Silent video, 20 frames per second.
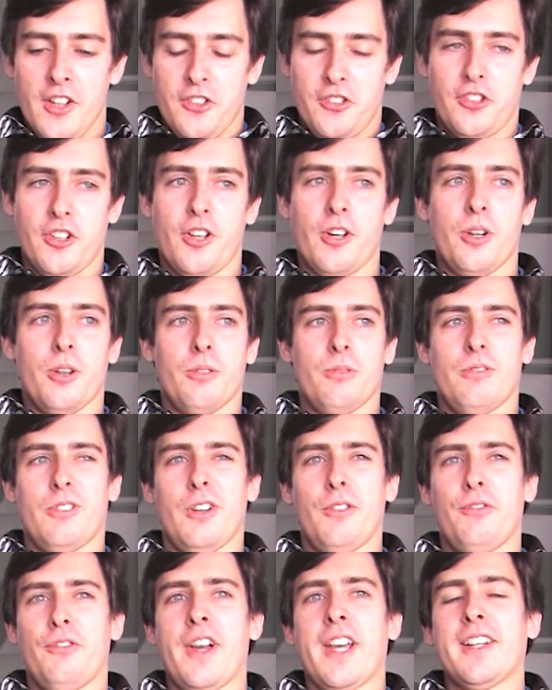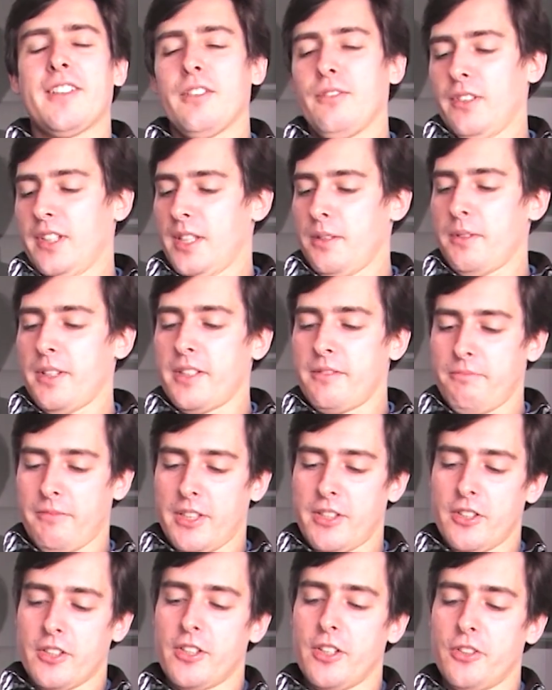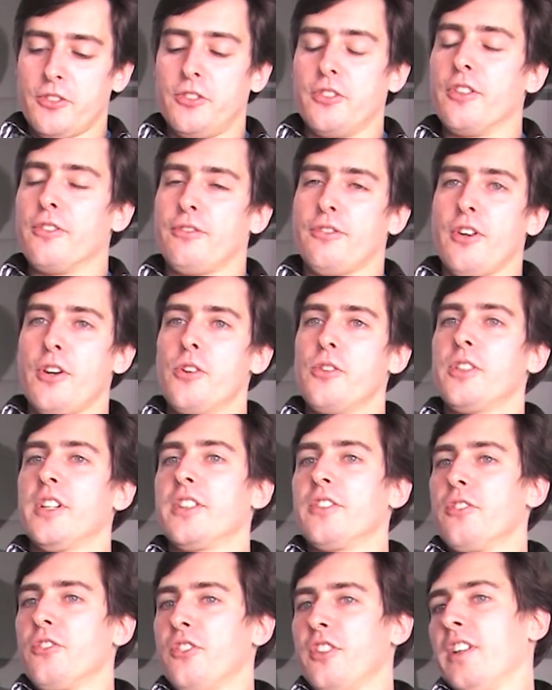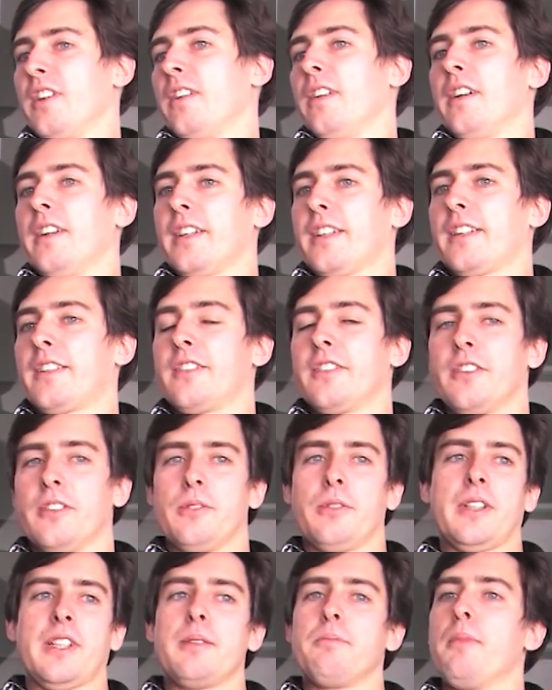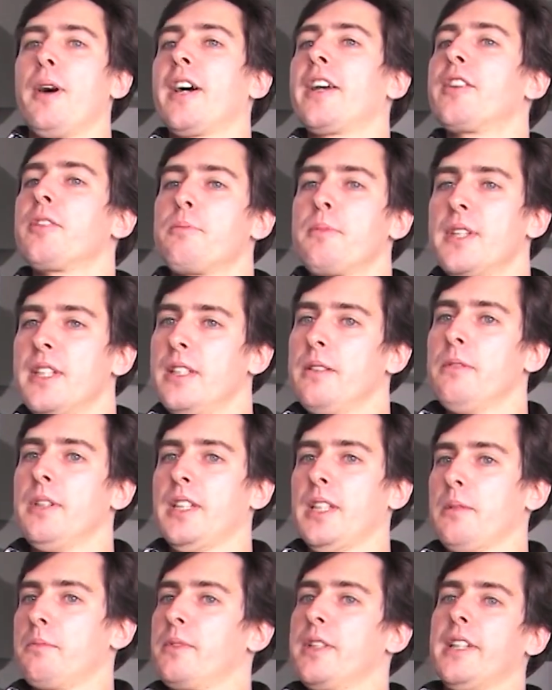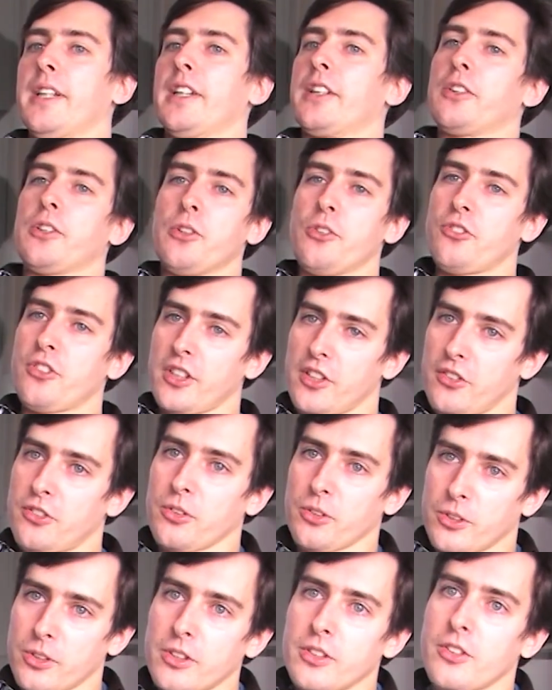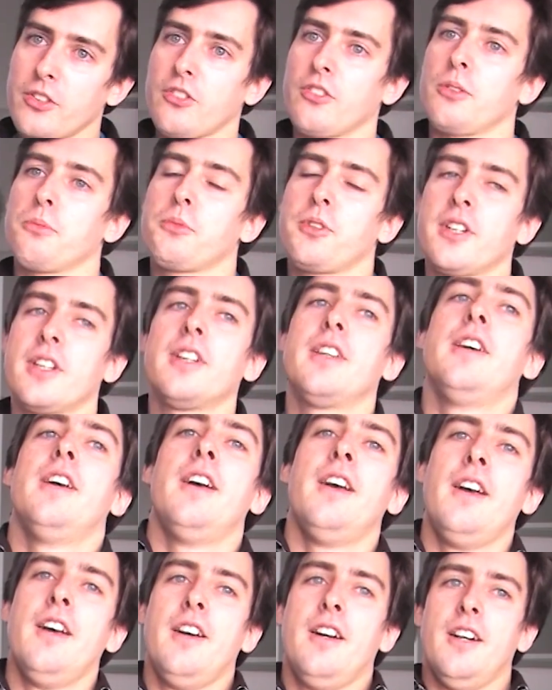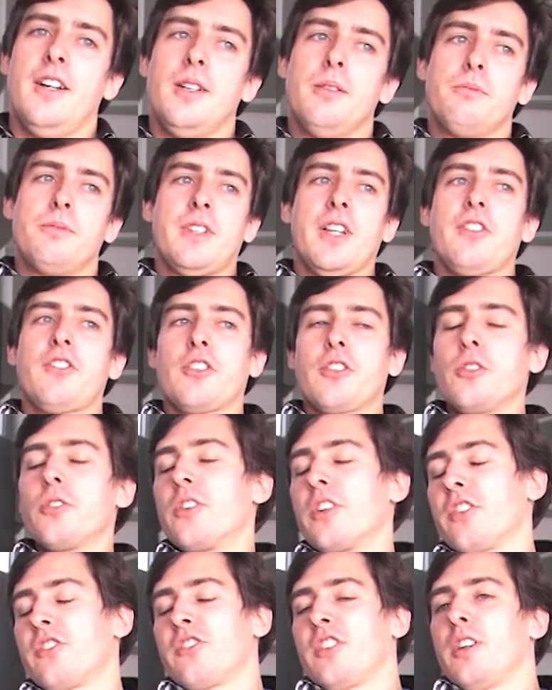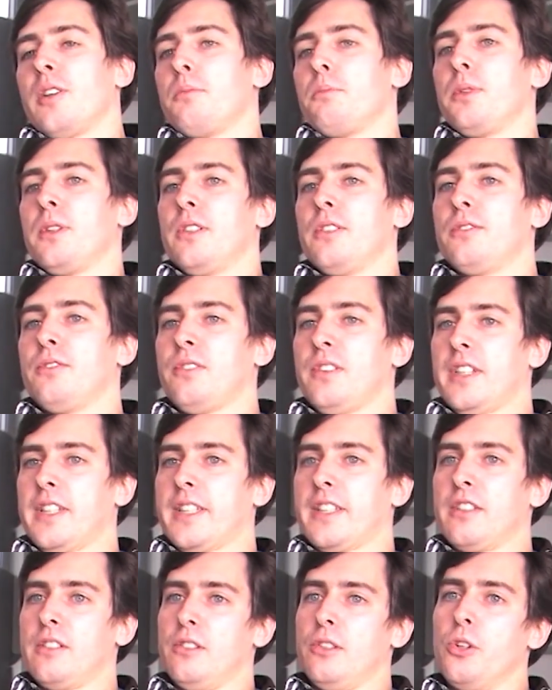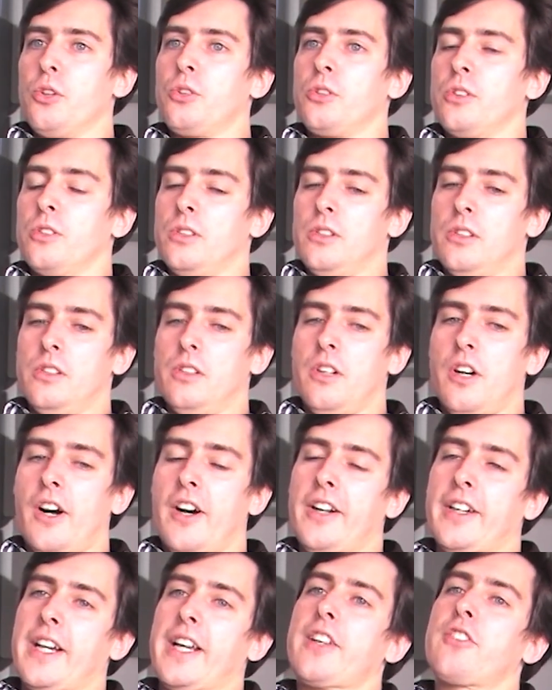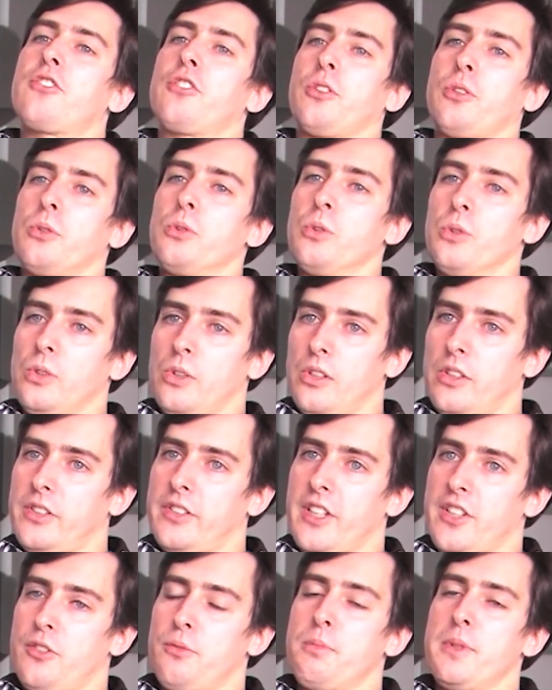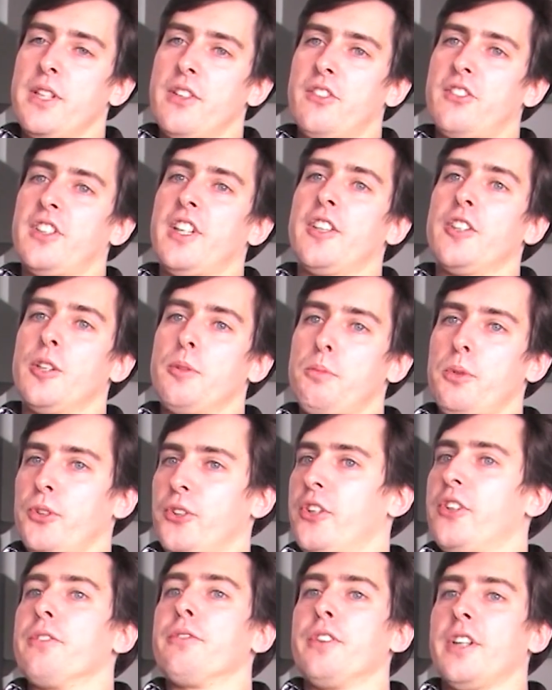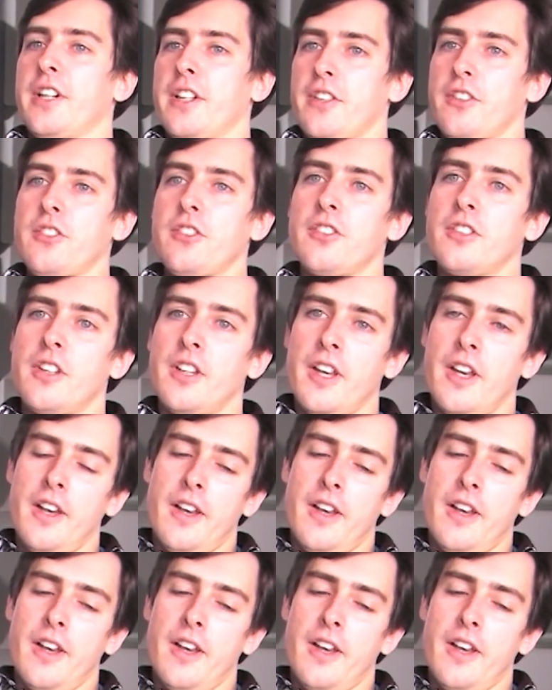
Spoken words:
So effectively, when you go to the phone and you say remind me when I'm near a grocery store or something, that's a good example of like a local RX rule that's been set up on the device.